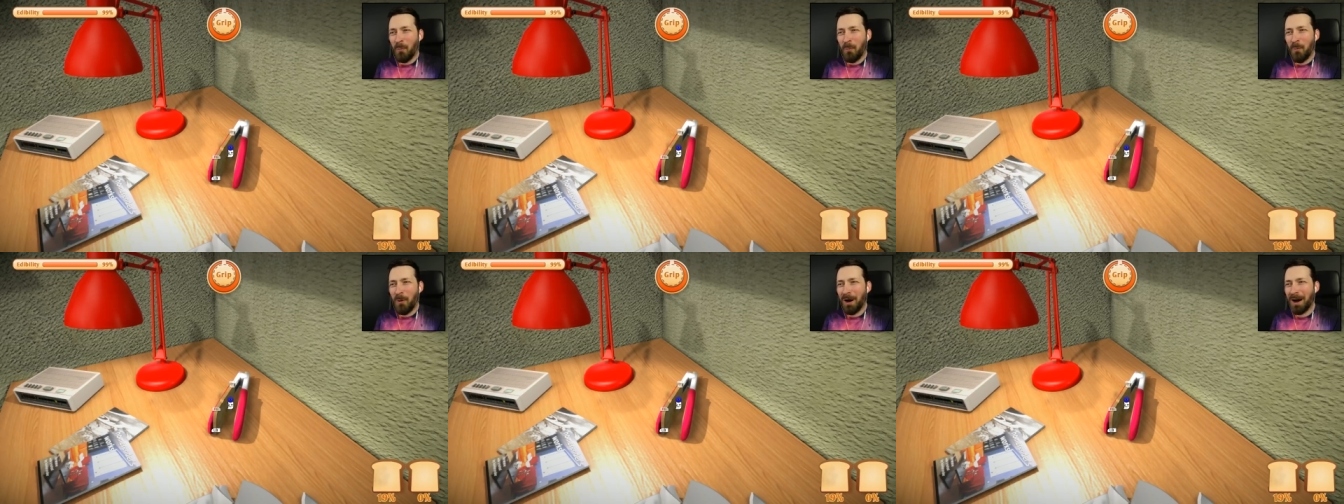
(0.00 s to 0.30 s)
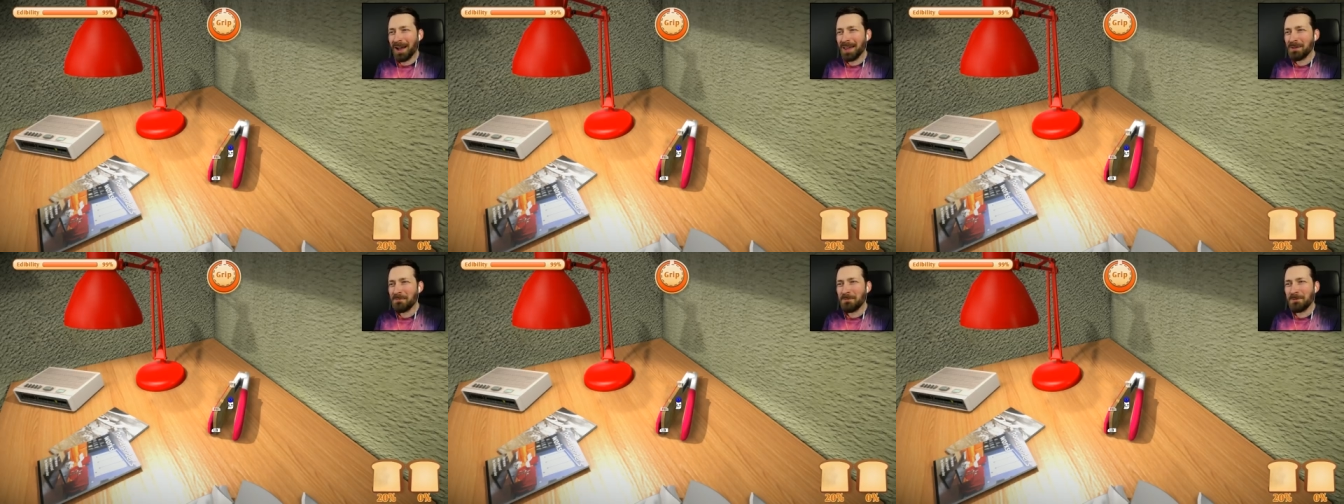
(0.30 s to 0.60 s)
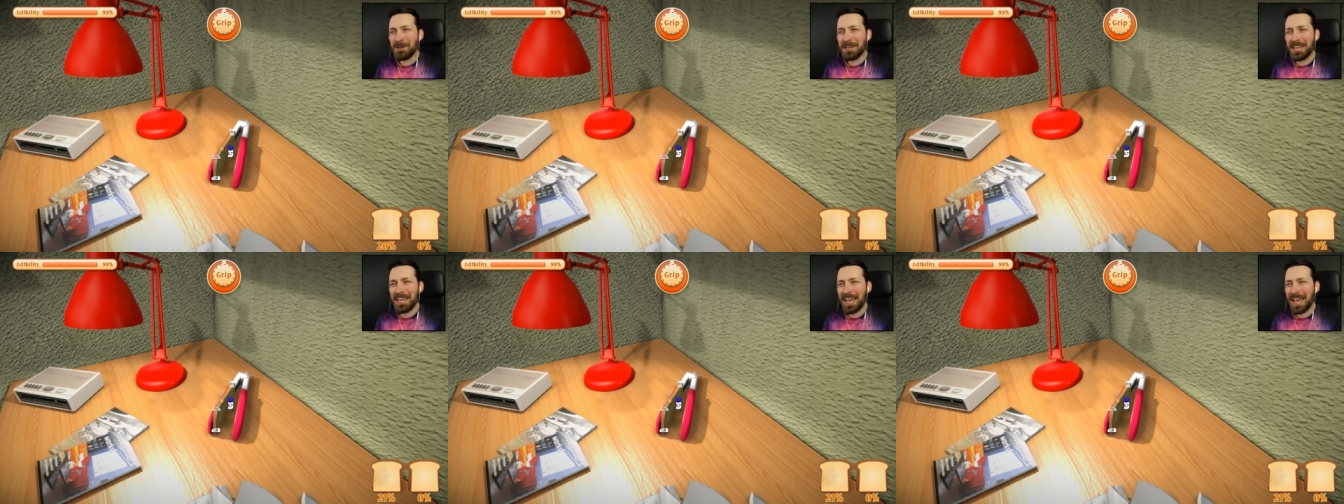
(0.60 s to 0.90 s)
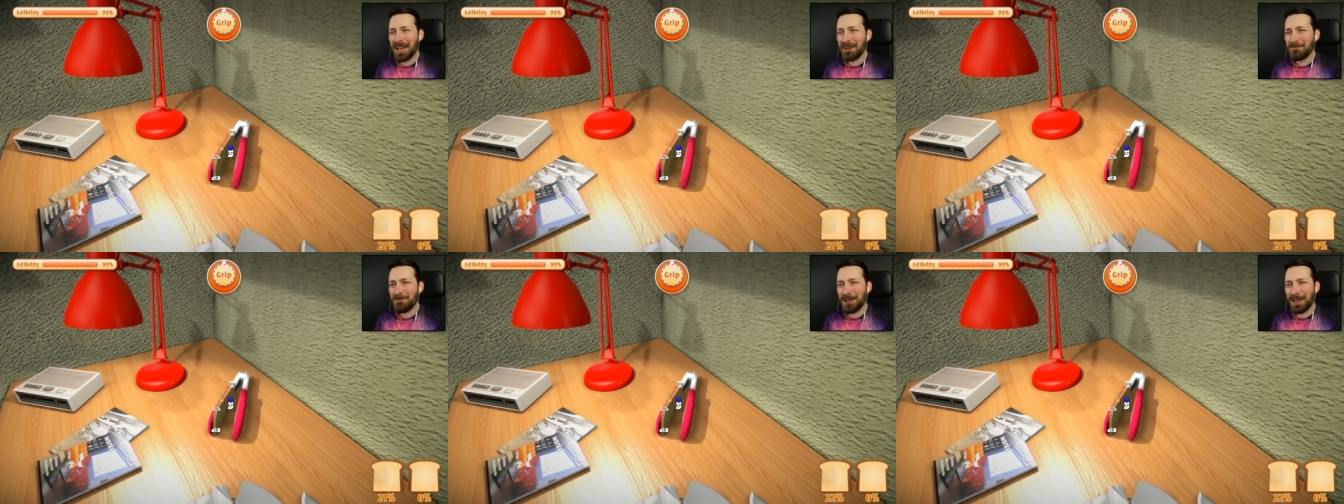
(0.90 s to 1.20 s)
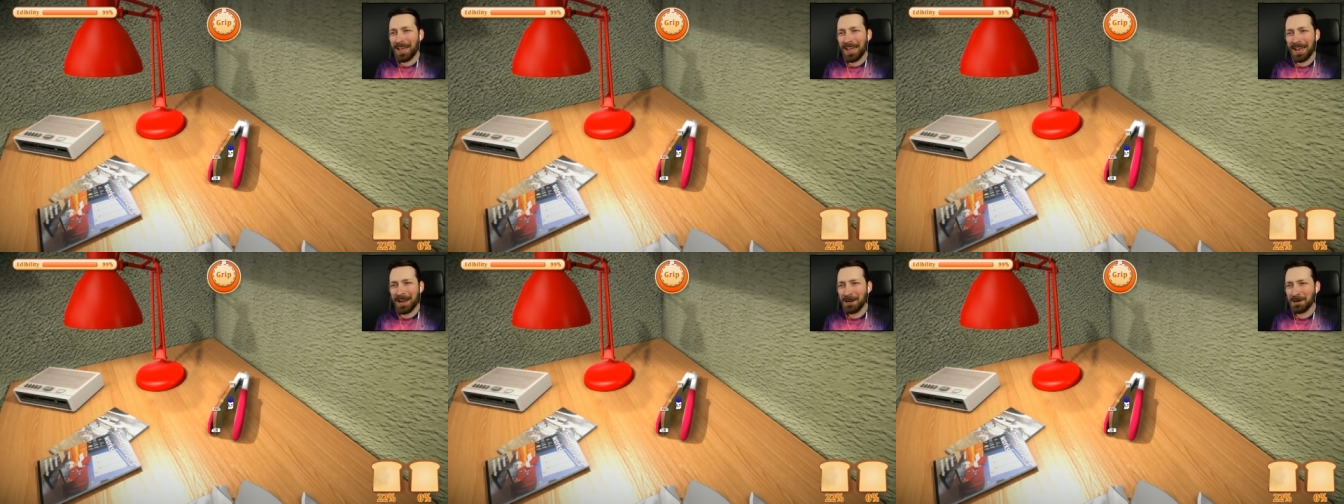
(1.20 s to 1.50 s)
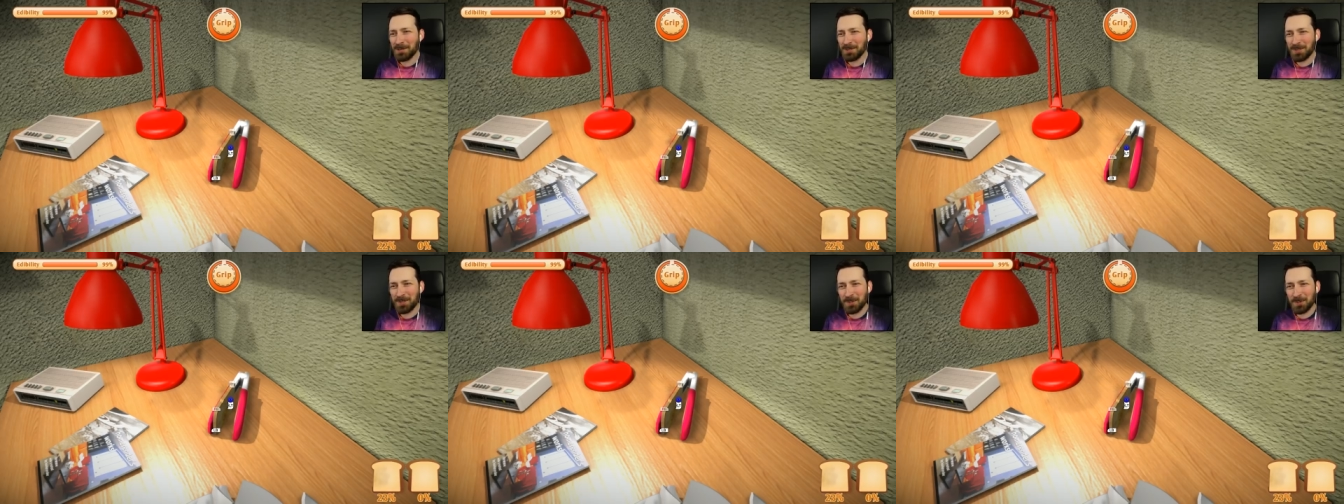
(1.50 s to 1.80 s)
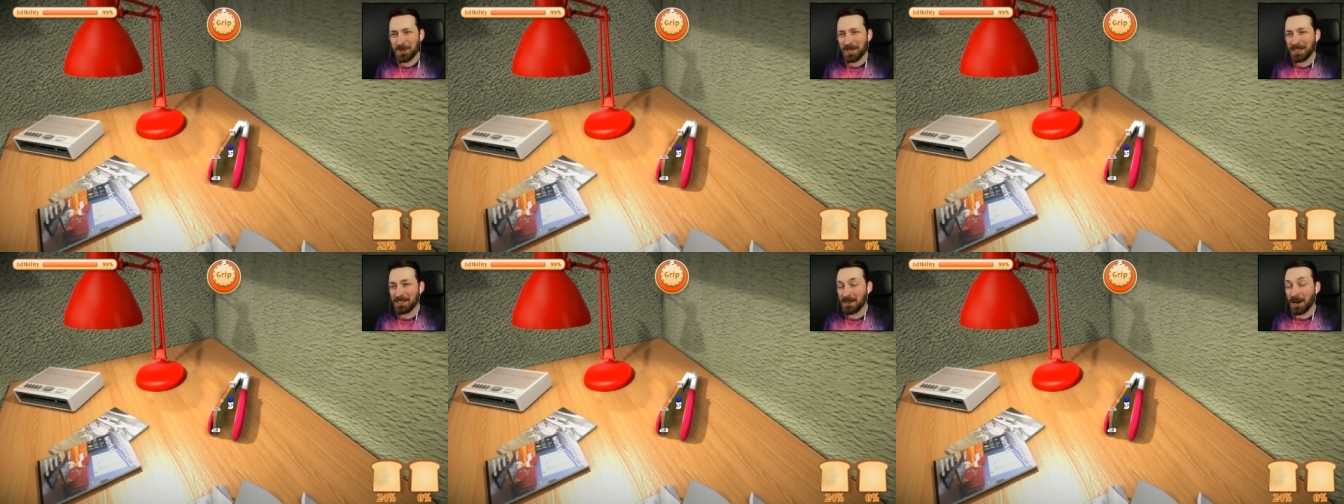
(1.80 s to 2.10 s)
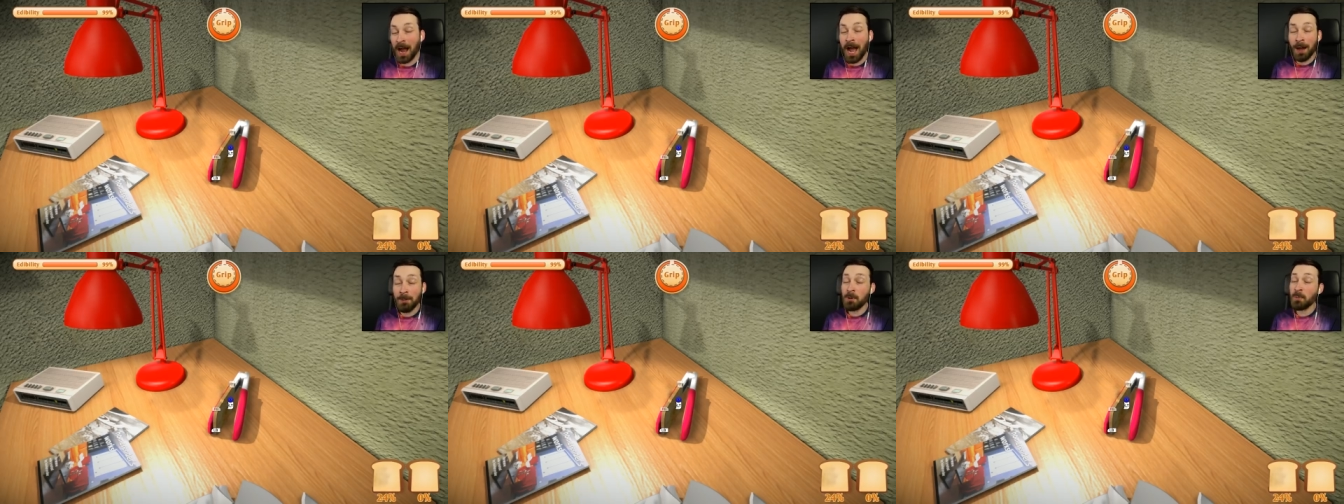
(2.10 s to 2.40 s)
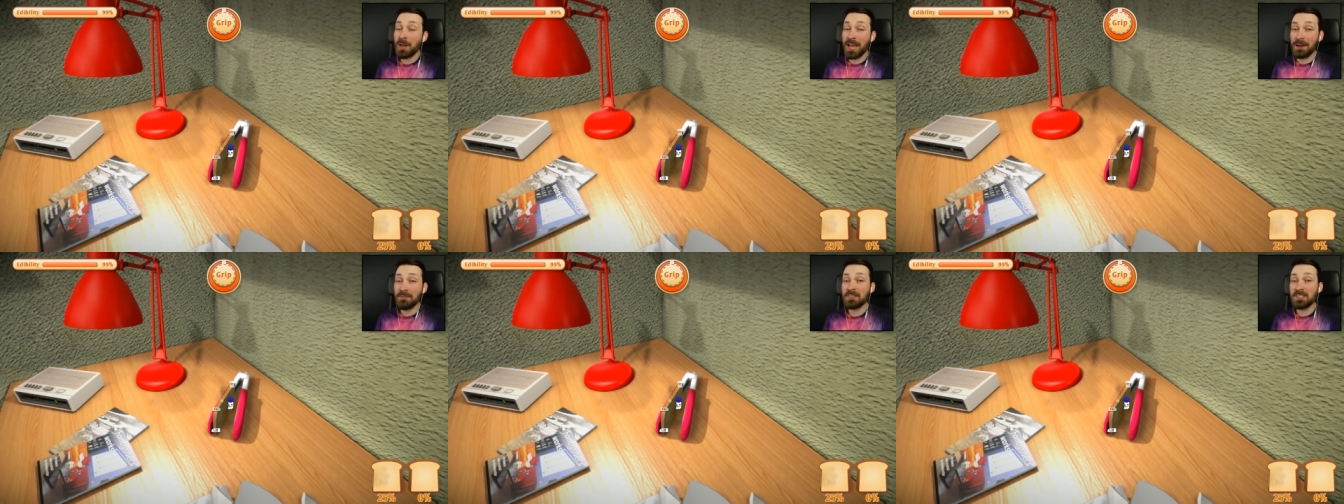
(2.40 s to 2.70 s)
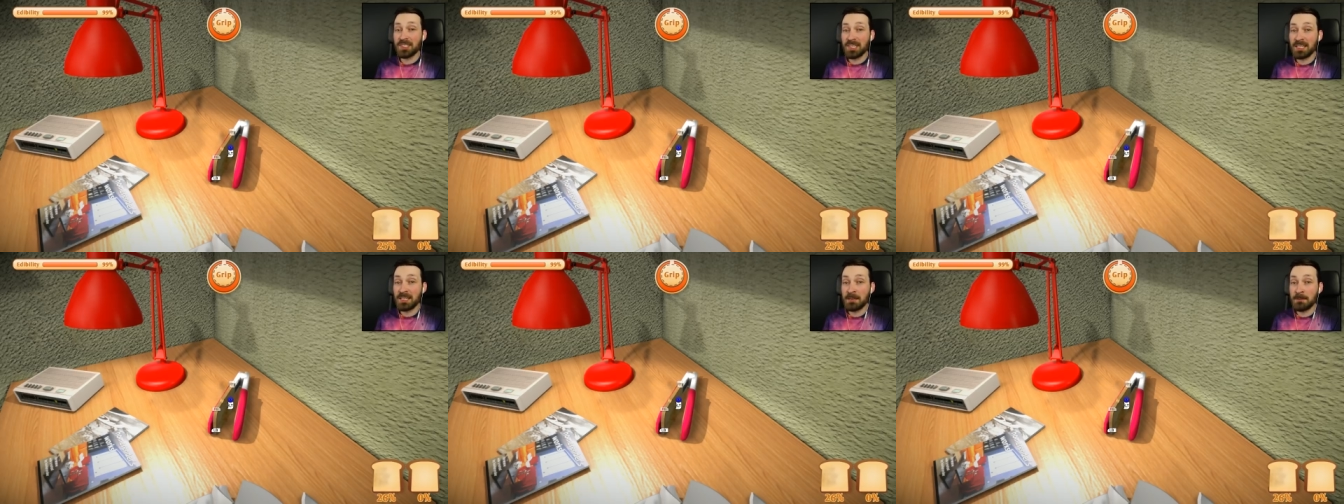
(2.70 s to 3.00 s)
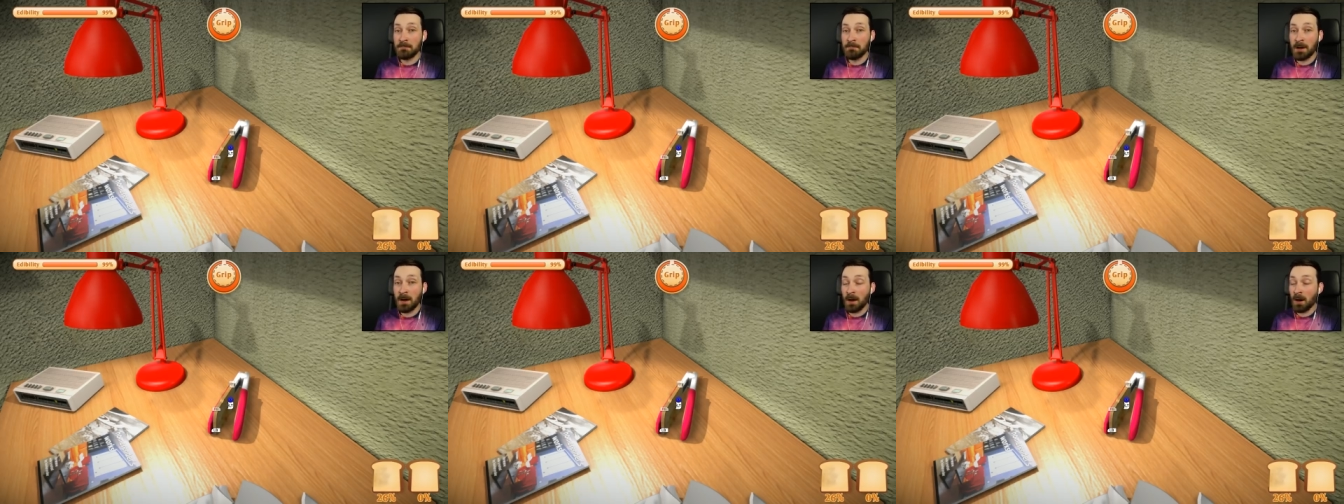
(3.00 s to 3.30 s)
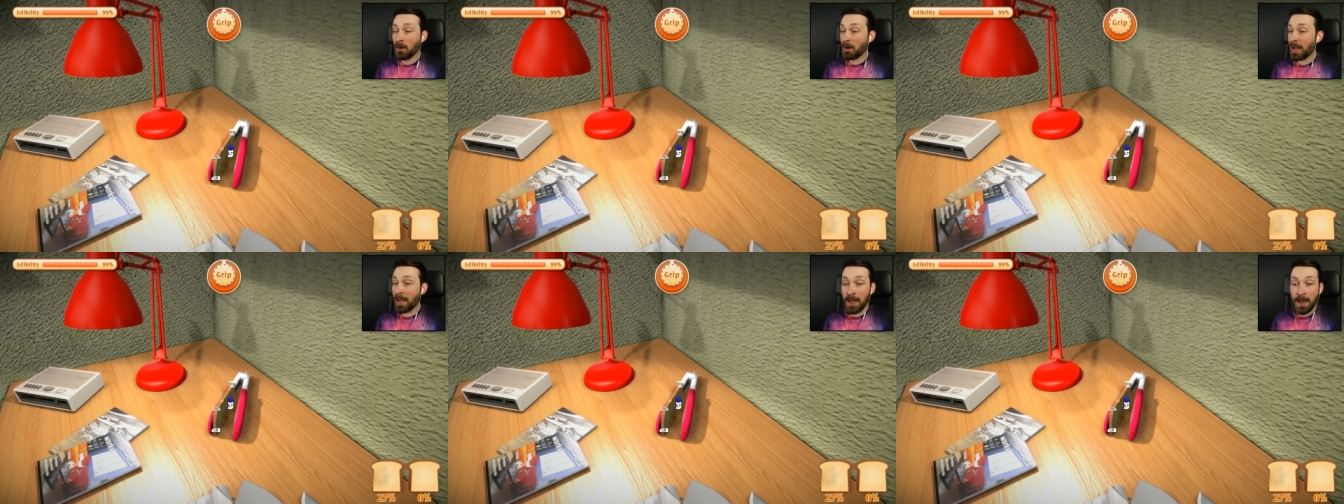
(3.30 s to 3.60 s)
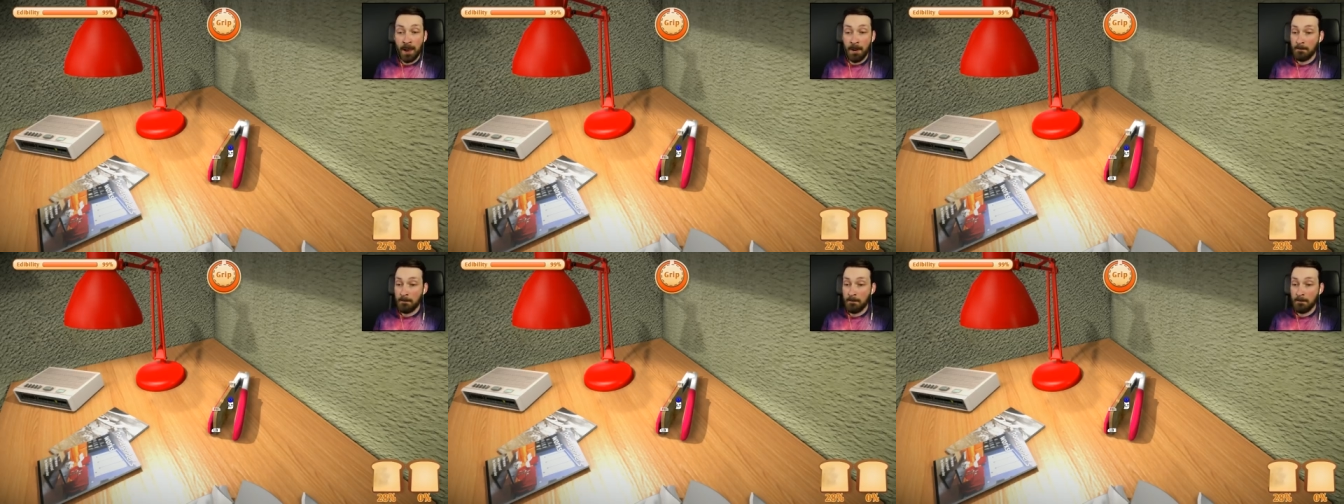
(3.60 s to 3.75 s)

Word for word: Why would he have a hair straightener? I mean, we haven't seen him, okay?